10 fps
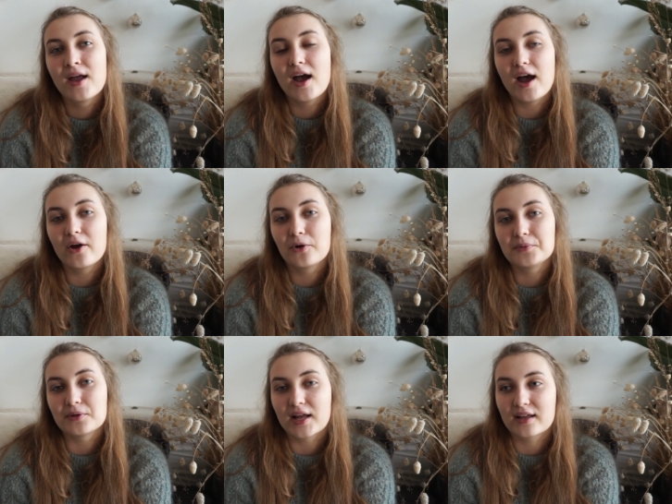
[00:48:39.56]
I hope
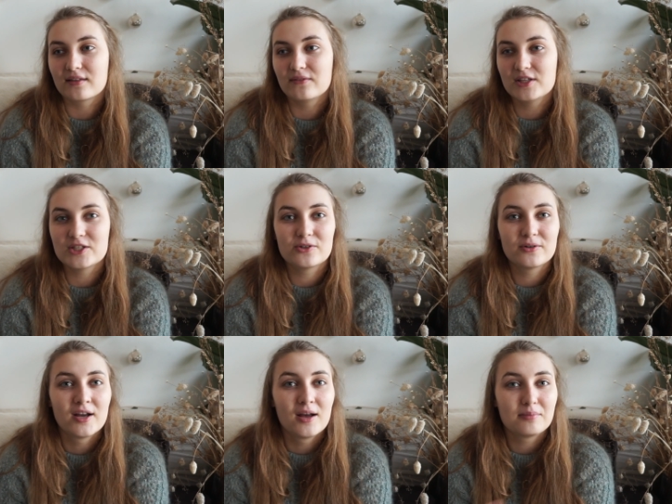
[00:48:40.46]
you liked the video.
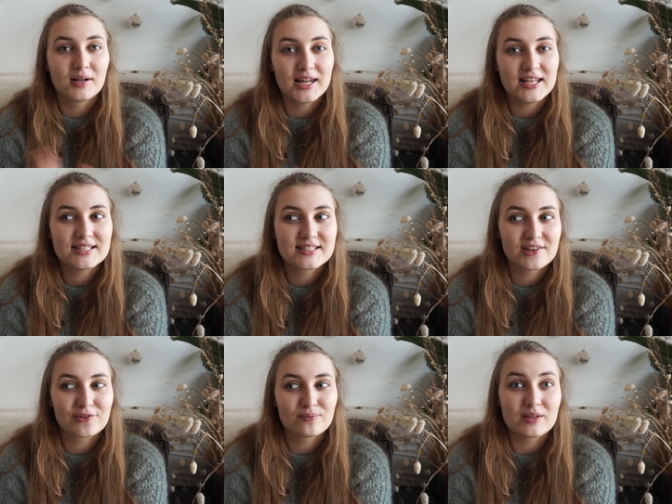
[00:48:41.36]
Please
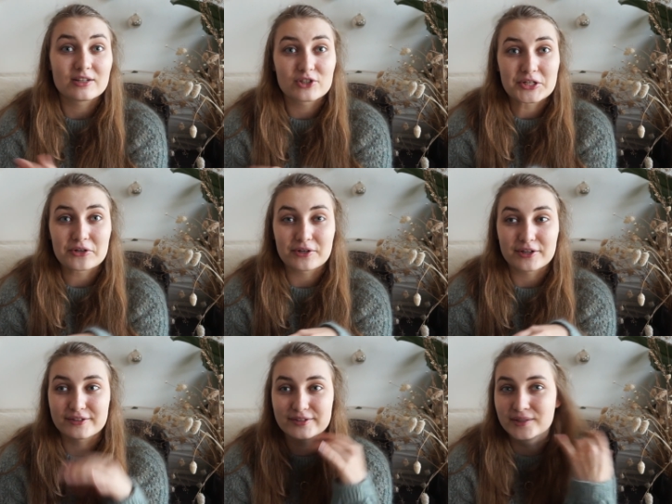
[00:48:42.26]
give me a
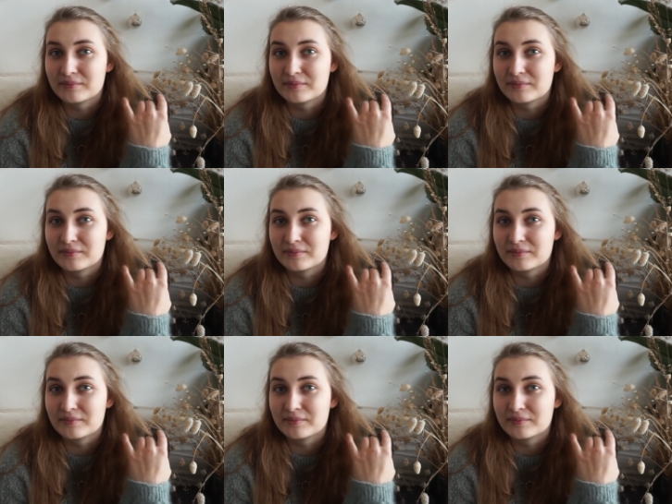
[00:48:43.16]
short,